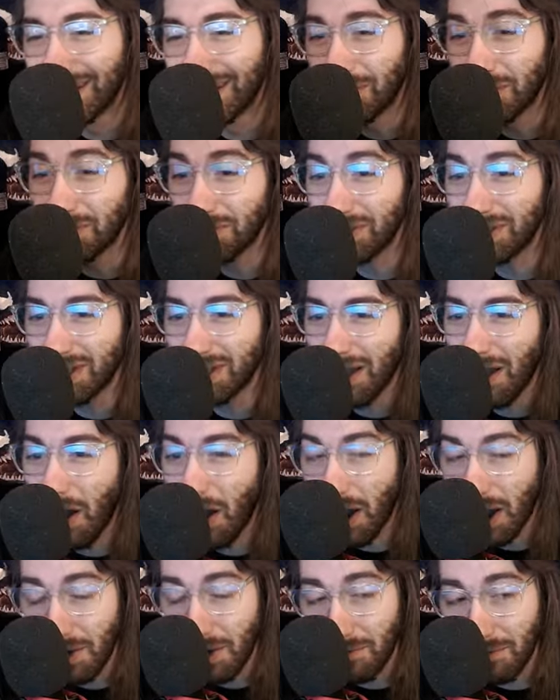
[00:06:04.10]
which was
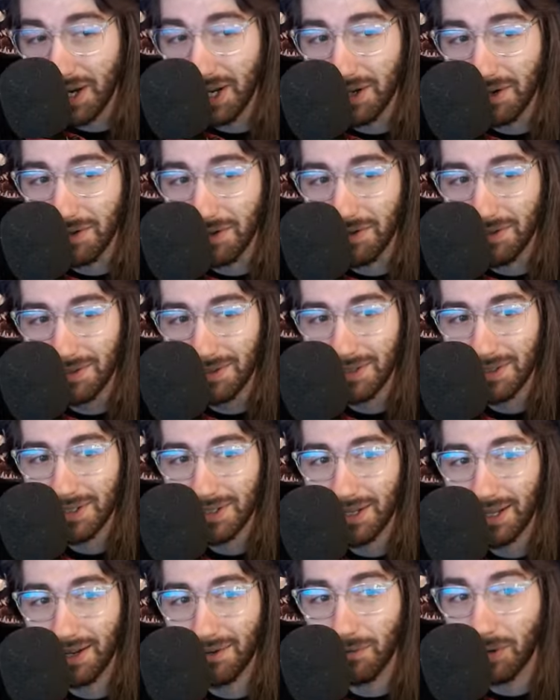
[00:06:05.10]
unreal.
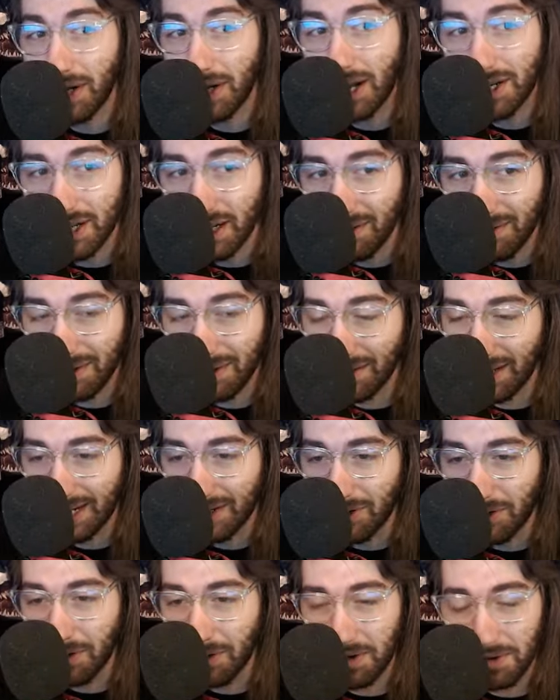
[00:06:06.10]
And we're not talking
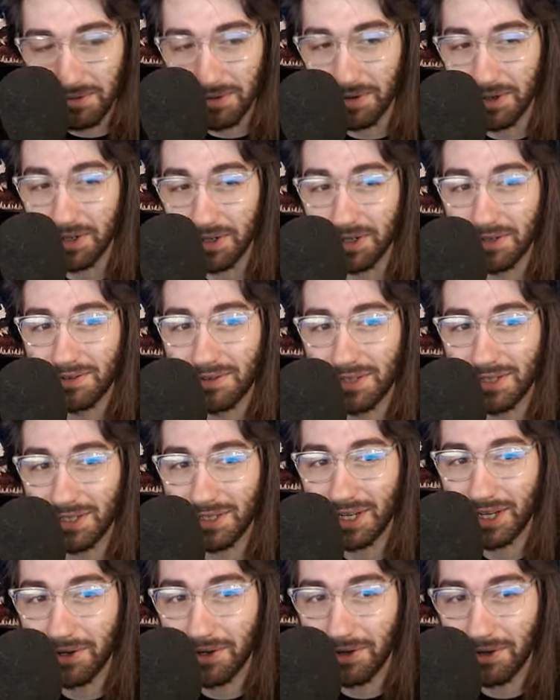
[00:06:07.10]
like current ruin, because
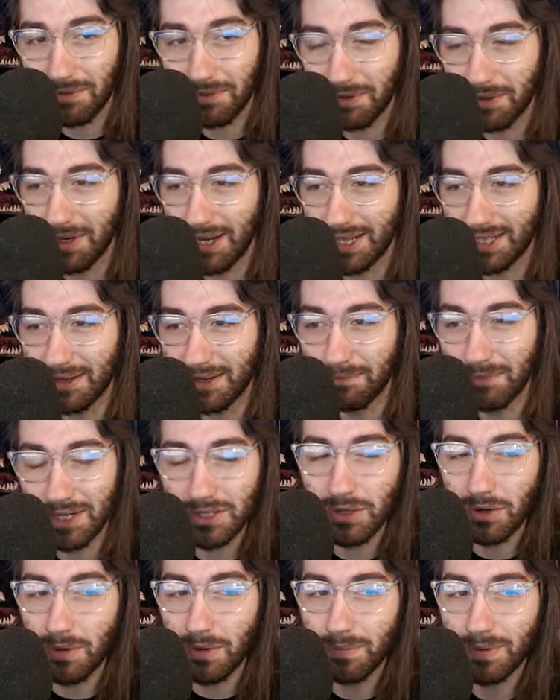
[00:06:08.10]
like current ruin has a
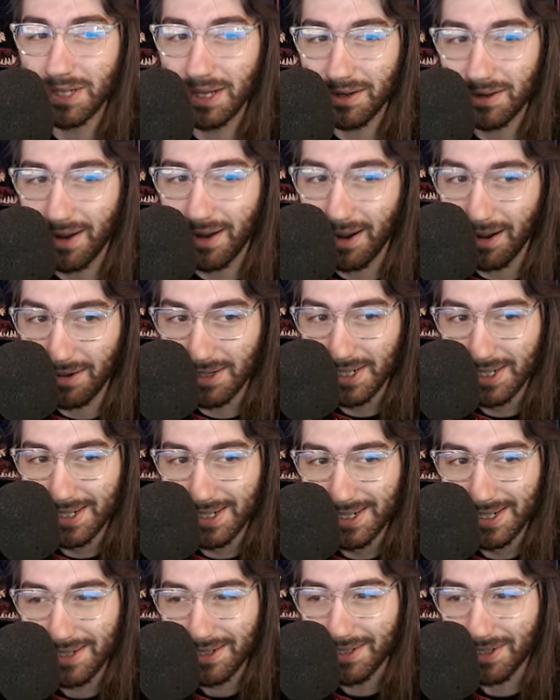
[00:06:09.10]
much lower percentile.
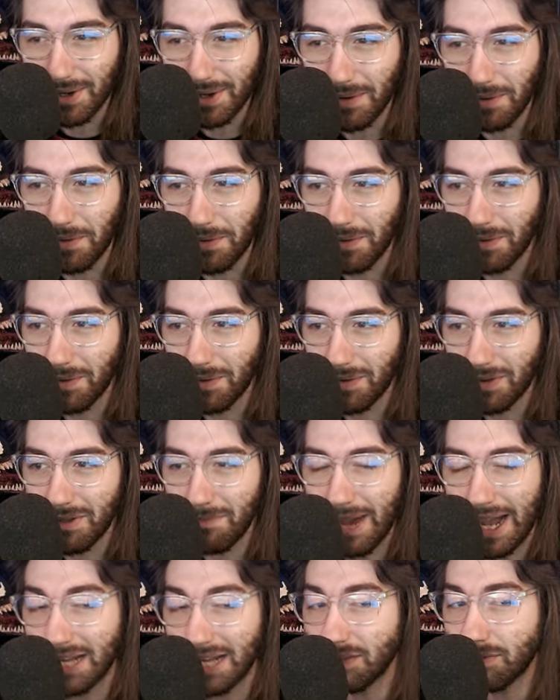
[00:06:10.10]
So
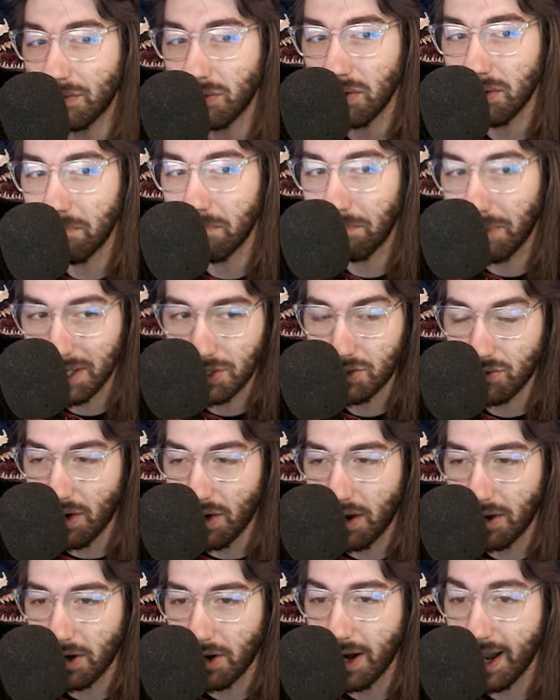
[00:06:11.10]
imagine ruin, but
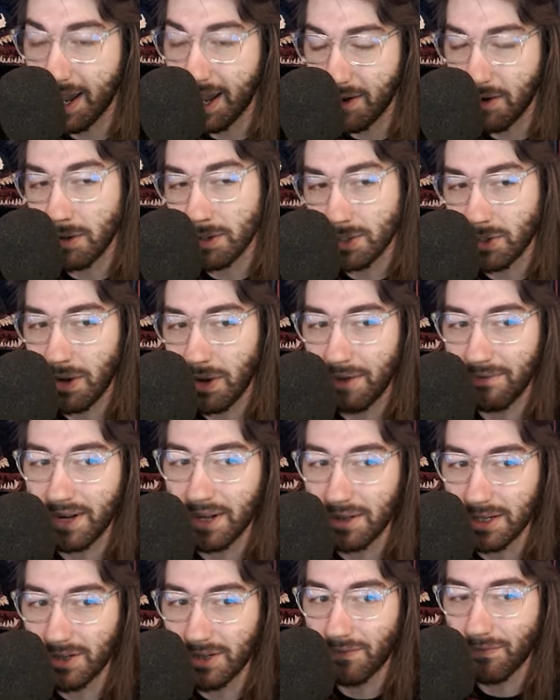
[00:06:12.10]
stronger, and also having to
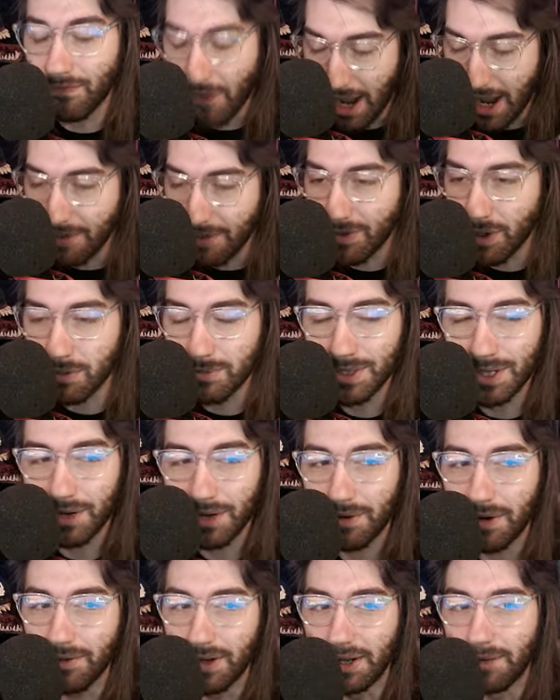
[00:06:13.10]
cleanse five totems to get
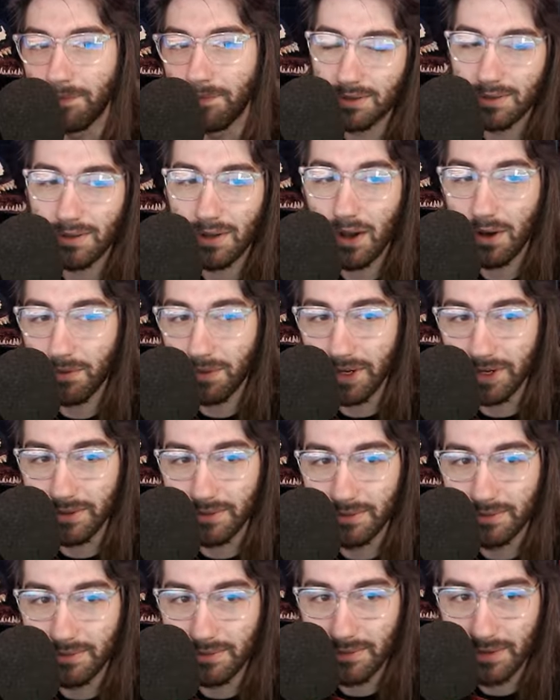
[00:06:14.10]
rid of it.
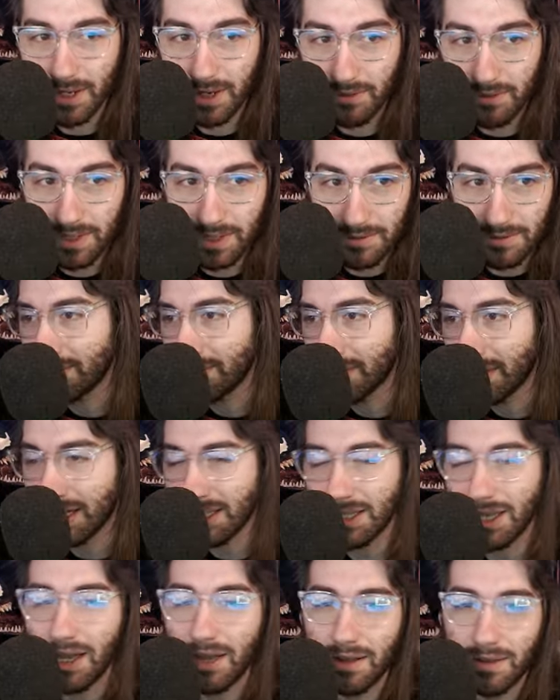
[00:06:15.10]
Unreal. Unreal.
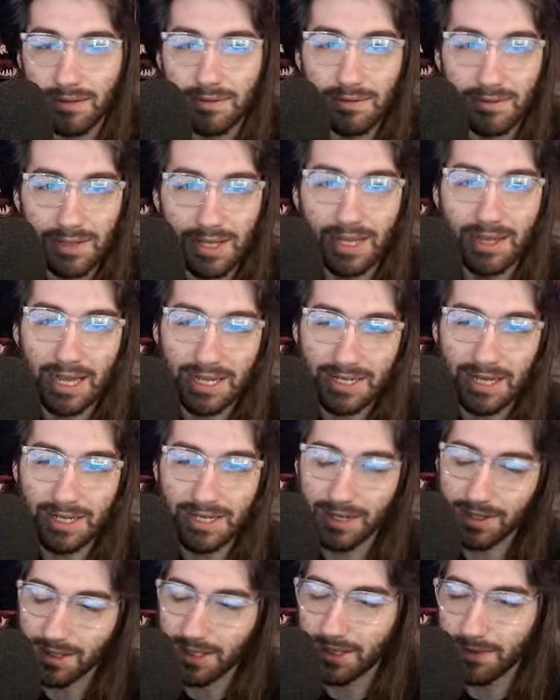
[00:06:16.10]
That's uh, that's not
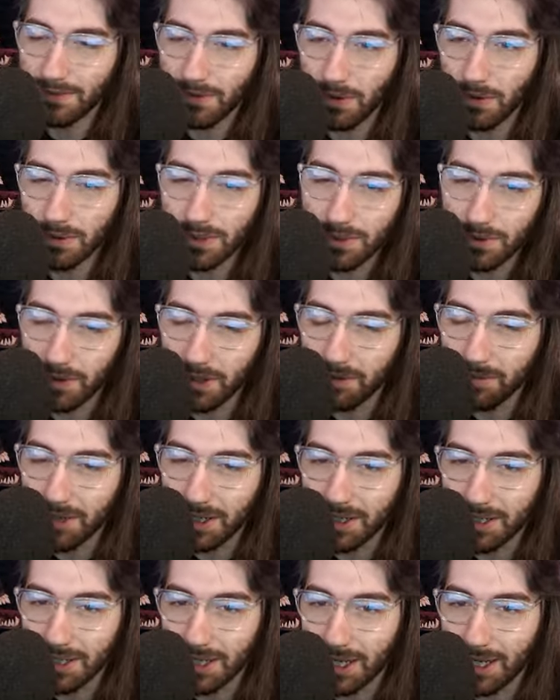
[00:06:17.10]
telling the whole story
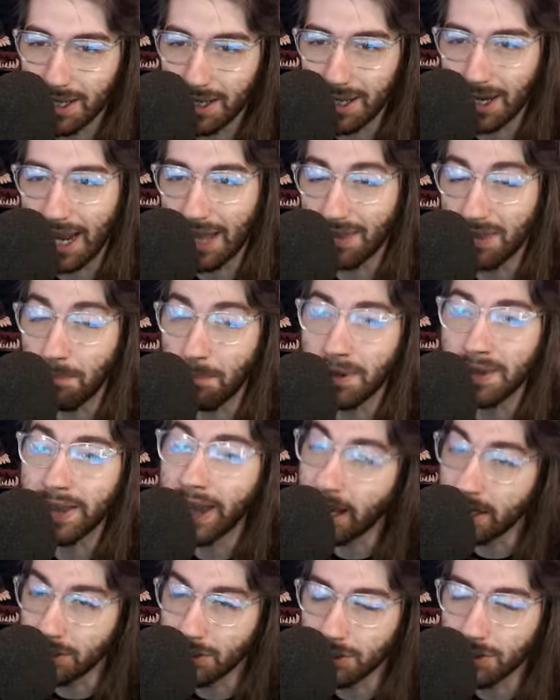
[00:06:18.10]
because like it had the
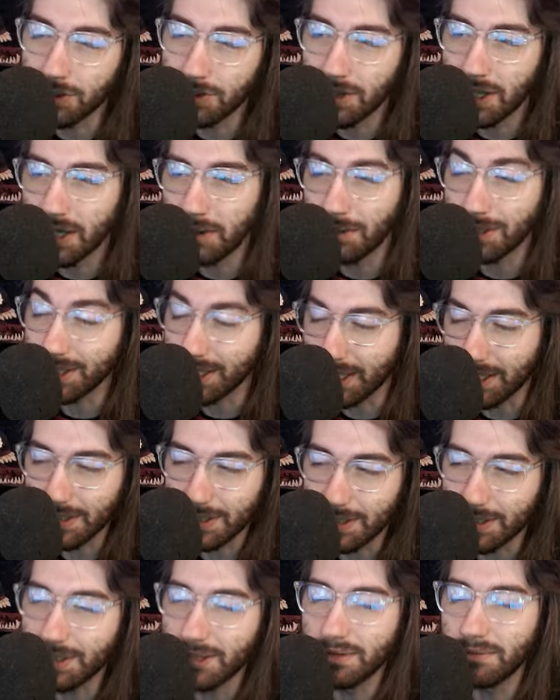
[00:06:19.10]
potential to do that. It wasn't
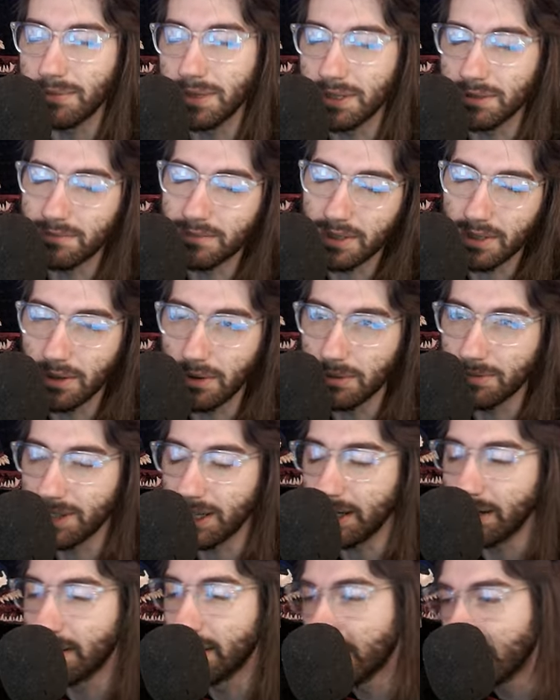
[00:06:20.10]
consistent, but you know what I'm
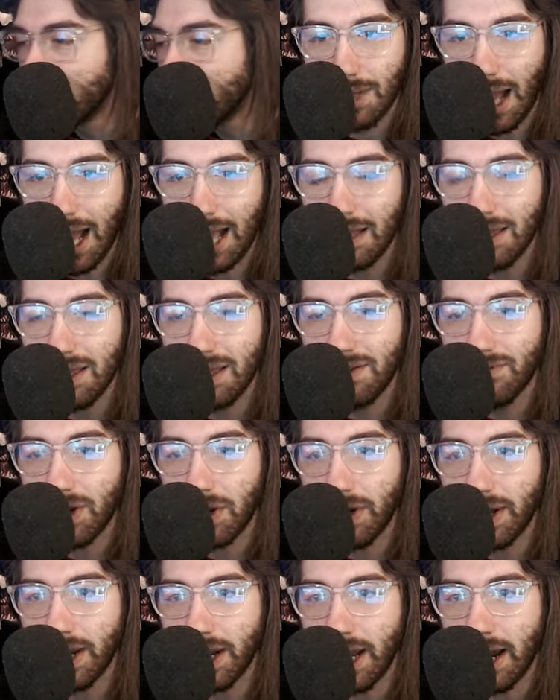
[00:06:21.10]
saying. I lived
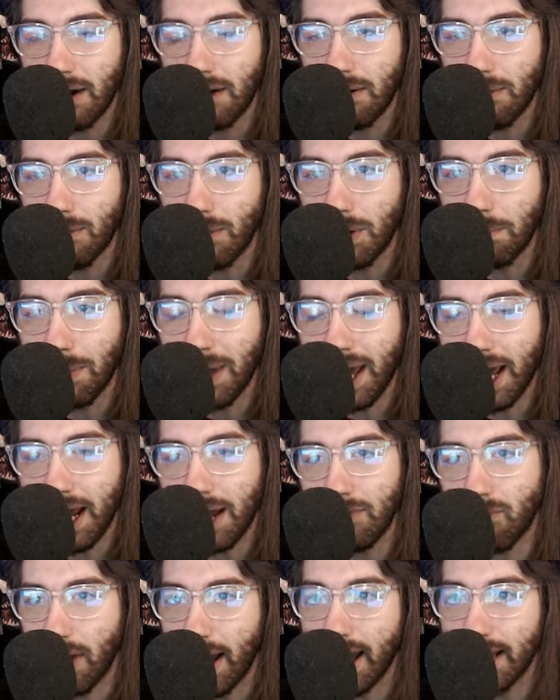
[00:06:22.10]
during an era where
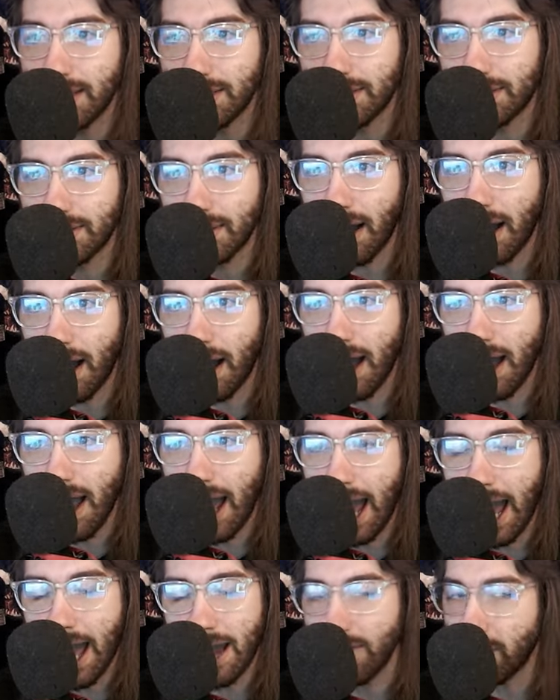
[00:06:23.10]
pain res uh,
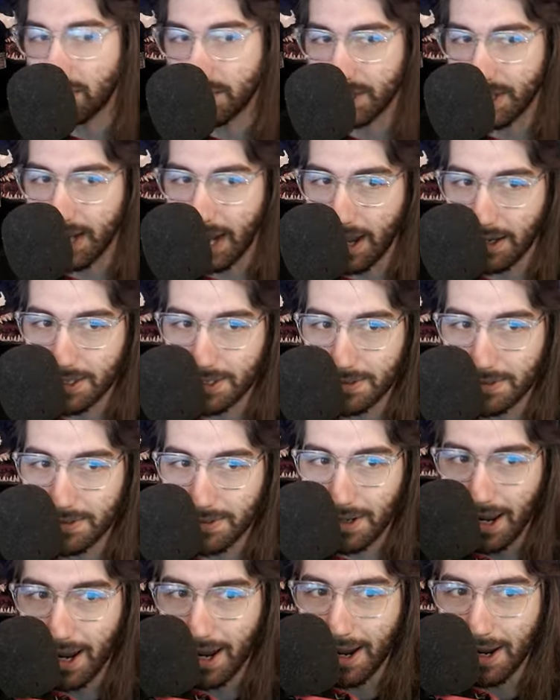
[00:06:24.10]
had no stacks,
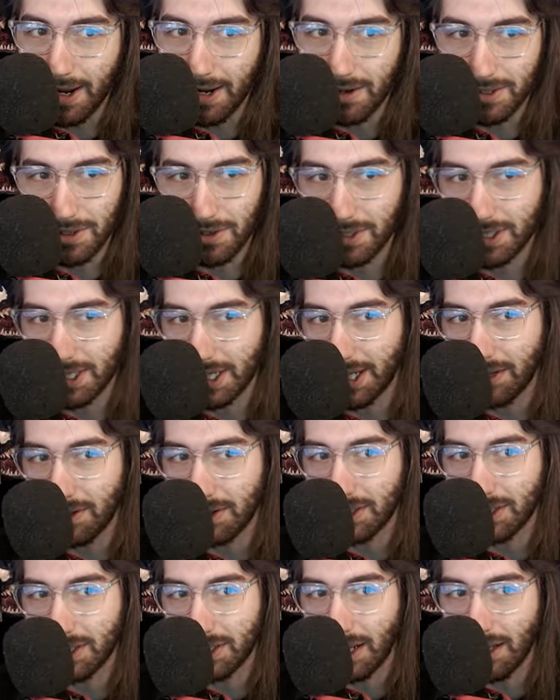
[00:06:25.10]
and as long as a
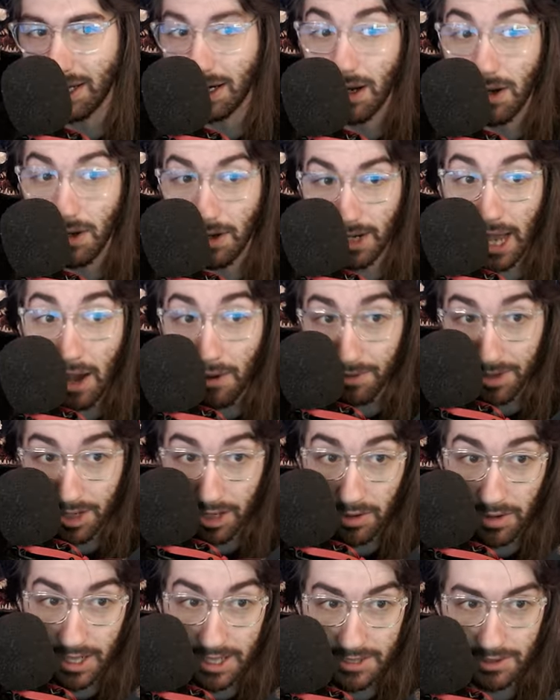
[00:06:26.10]
killer just kind of like hung out
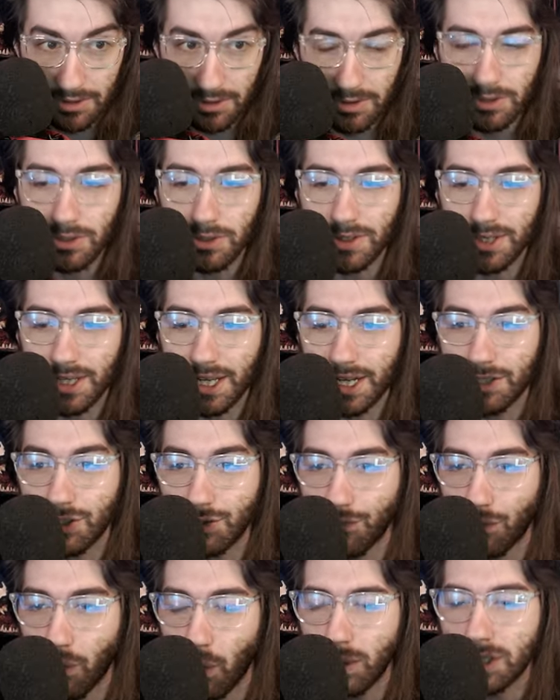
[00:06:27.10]
near a scourge hook, they could
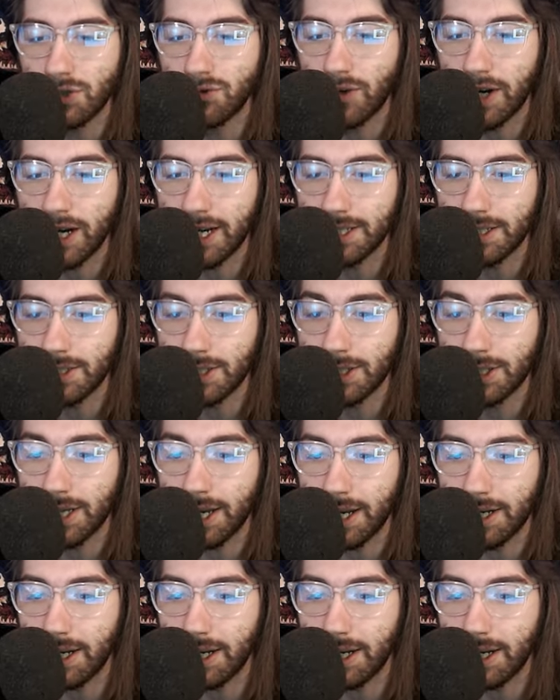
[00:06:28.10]
just force trades and just get